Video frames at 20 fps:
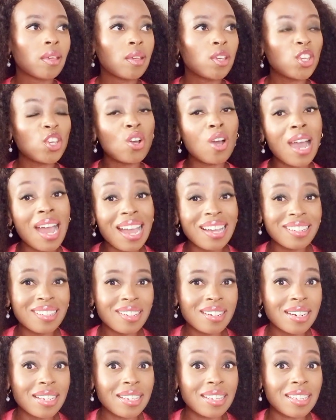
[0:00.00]
You're
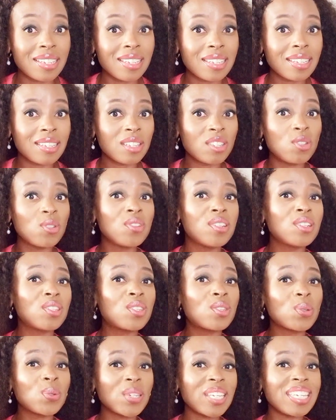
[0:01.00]
hungry, you need
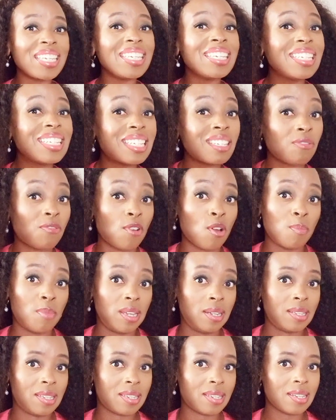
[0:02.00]
to eat from
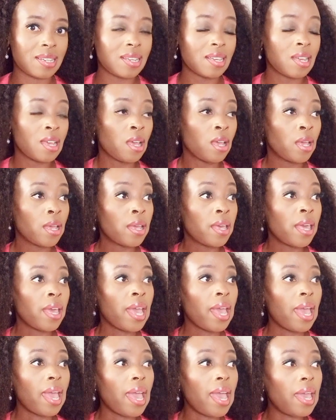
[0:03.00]
it,
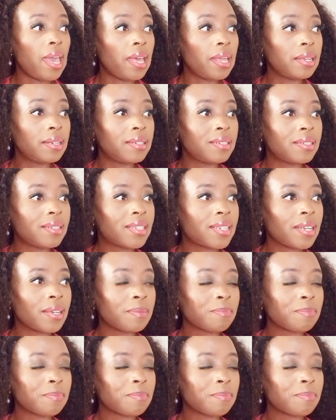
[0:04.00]
and